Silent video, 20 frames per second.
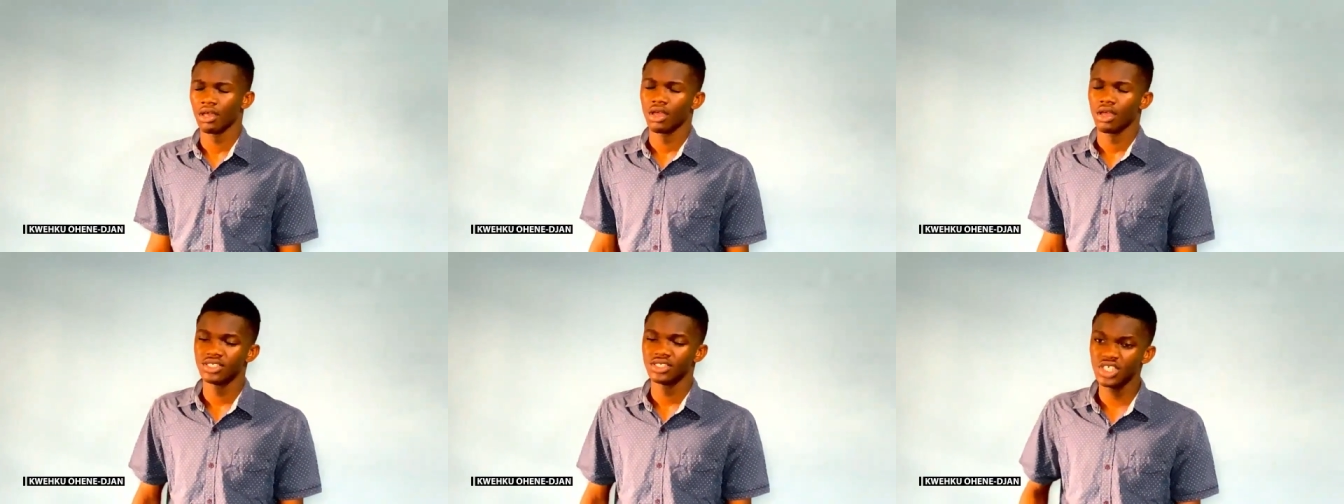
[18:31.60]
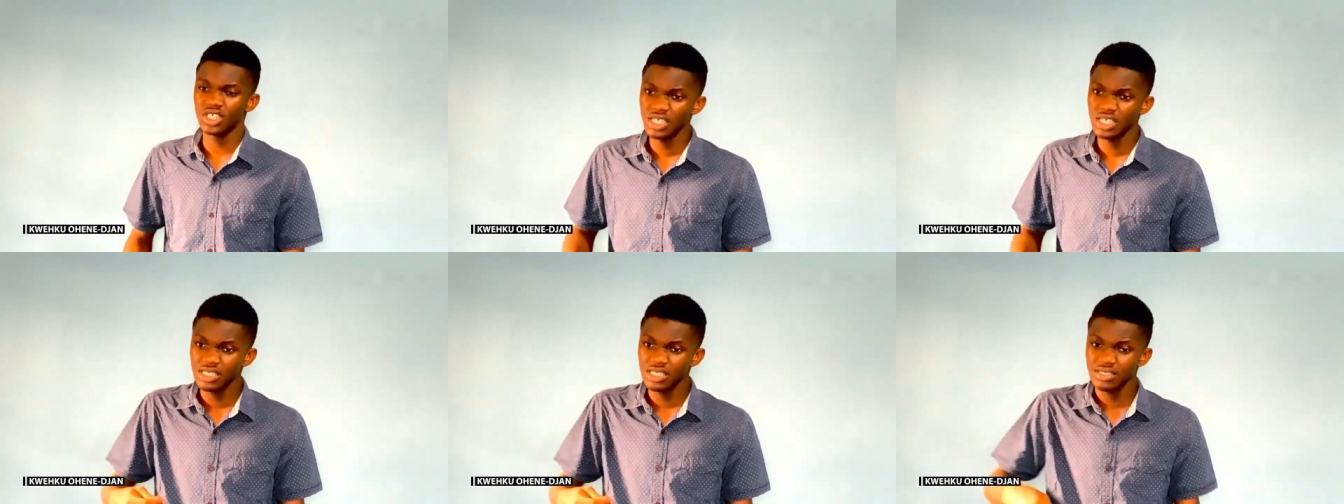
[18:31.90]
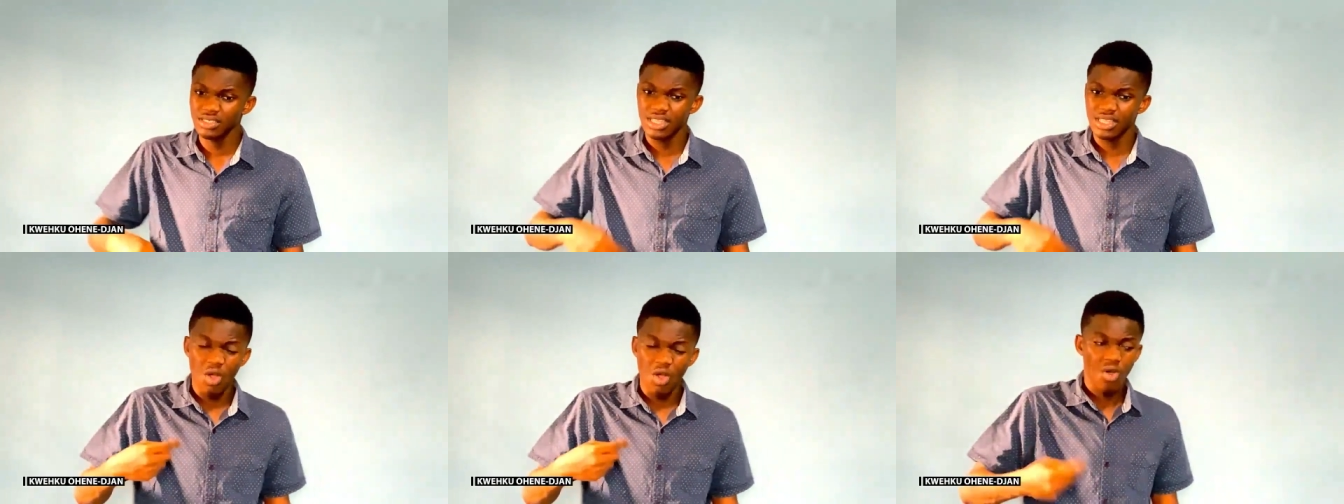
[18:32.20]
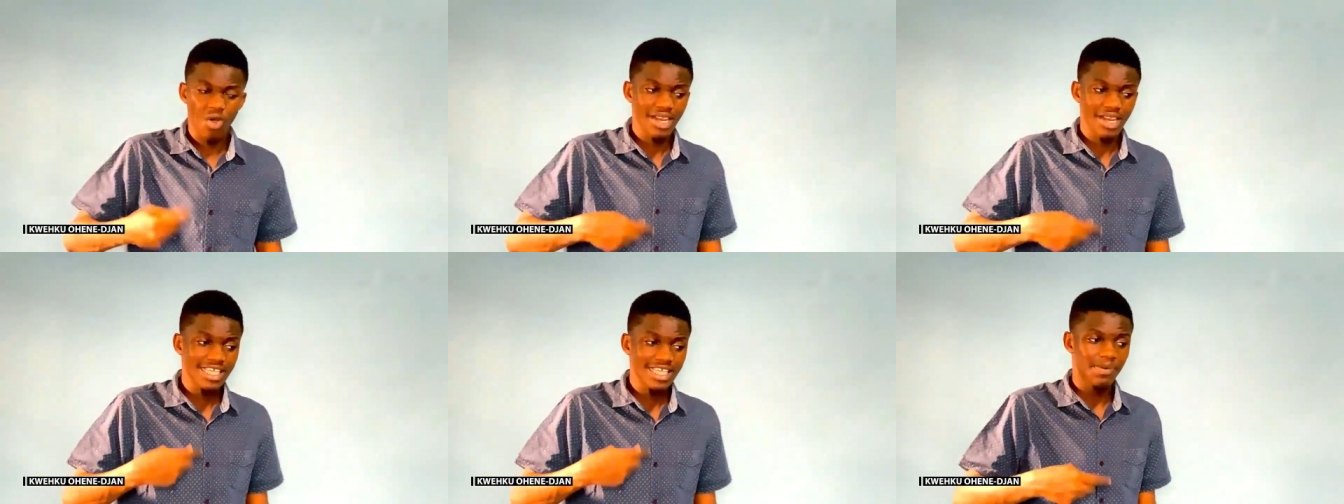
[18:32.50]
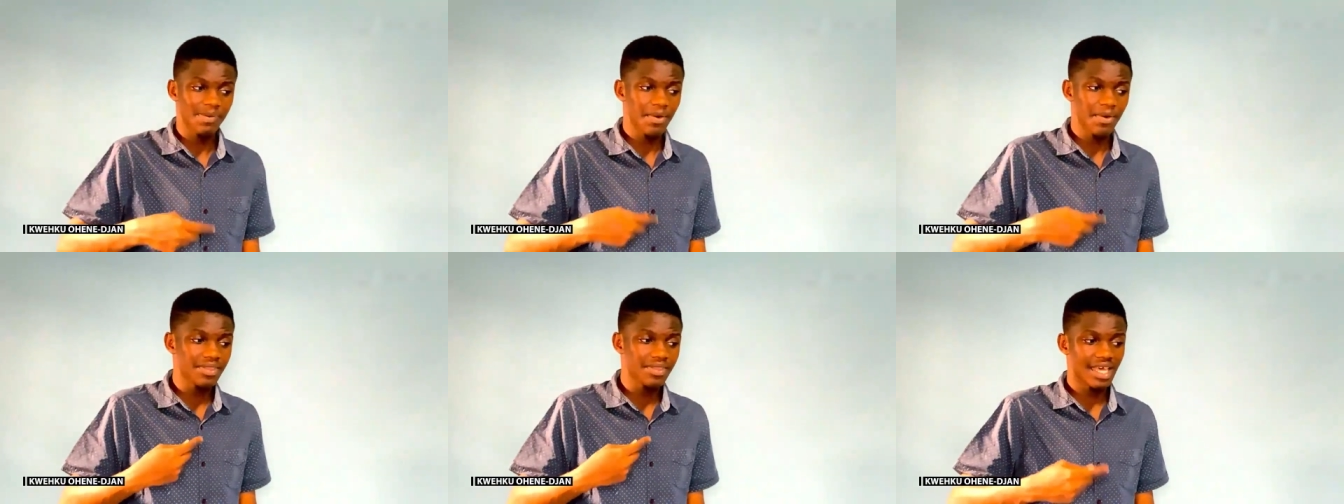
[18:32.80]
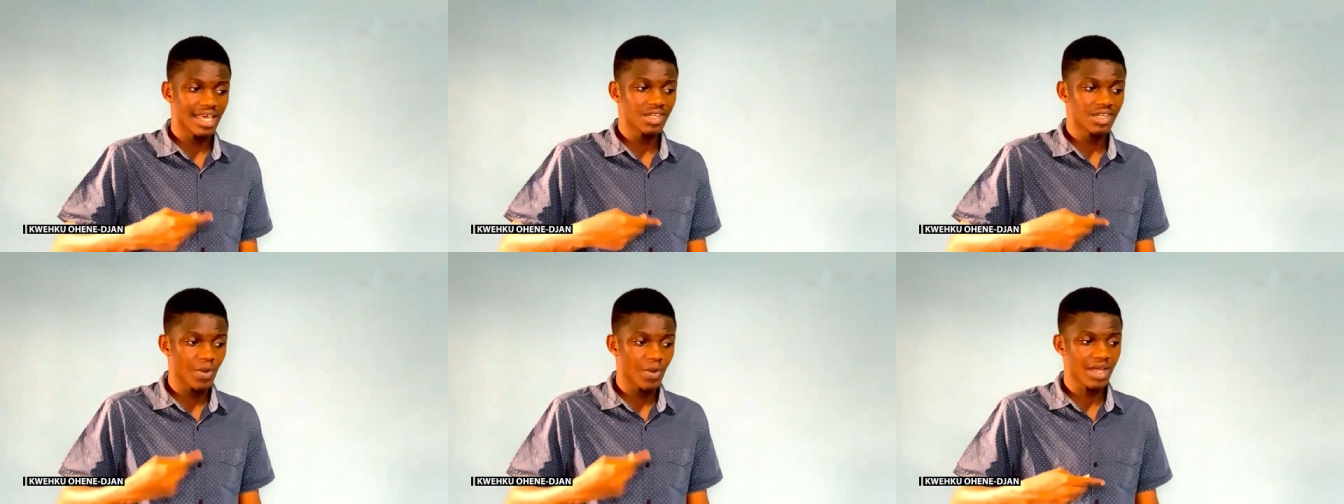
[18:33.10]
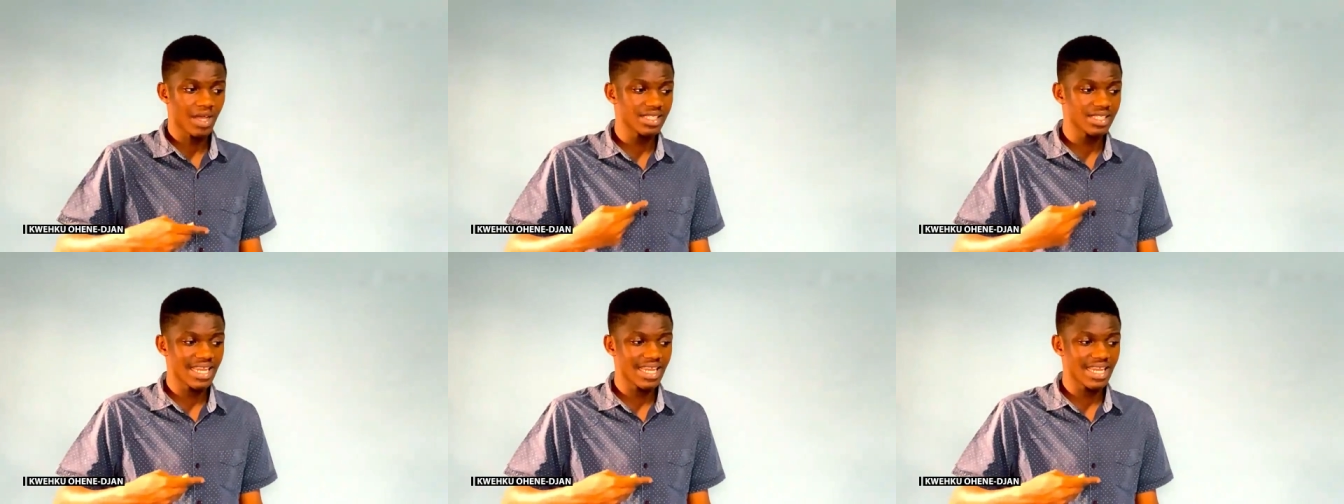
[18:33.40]
the Holy Spirit that
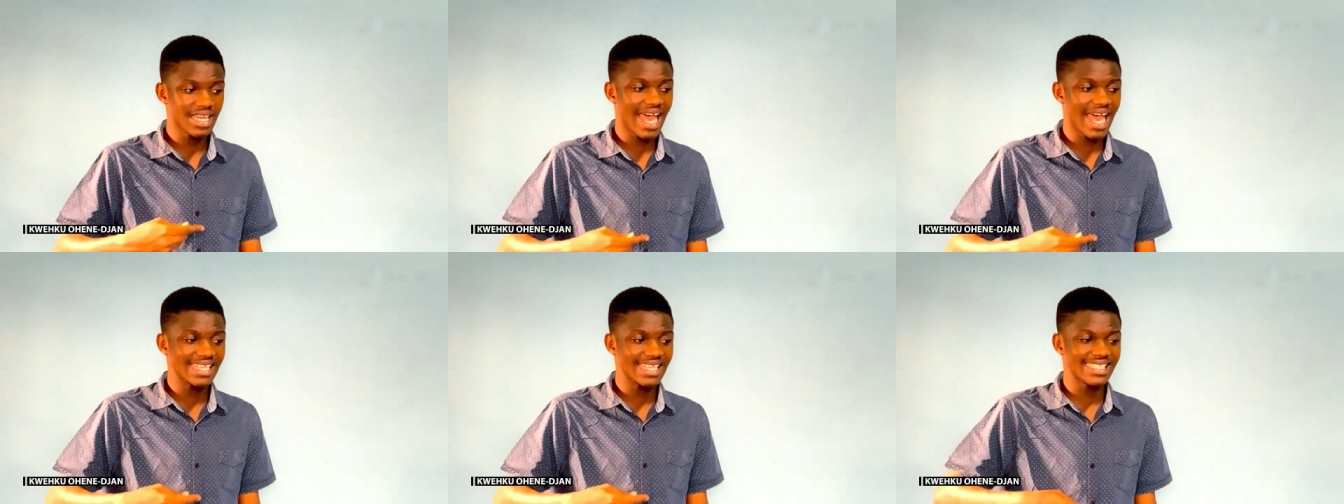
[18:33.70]
dwells in us